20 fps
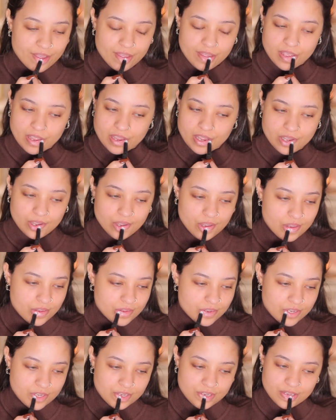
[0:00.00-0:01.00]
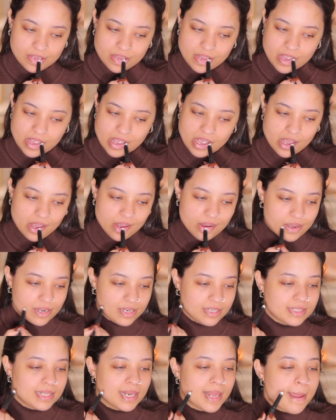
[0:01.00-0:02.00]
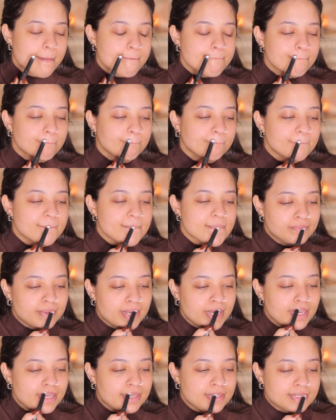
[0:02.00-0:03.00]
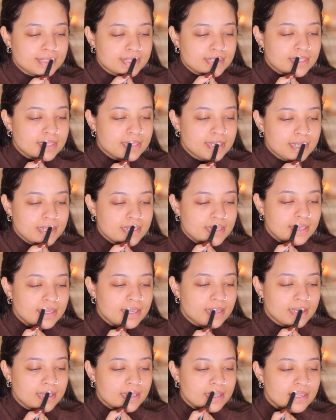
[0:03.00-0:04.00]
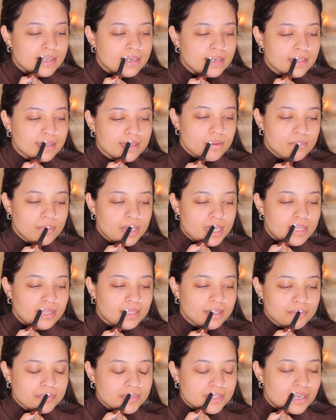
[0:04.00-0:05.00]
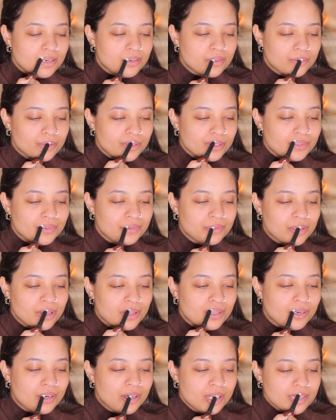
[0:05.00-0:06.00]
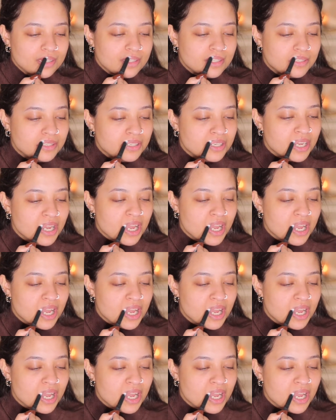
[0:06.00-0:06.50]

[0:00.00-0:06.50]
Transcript: because honestly, my skin and my lips are going through a lot.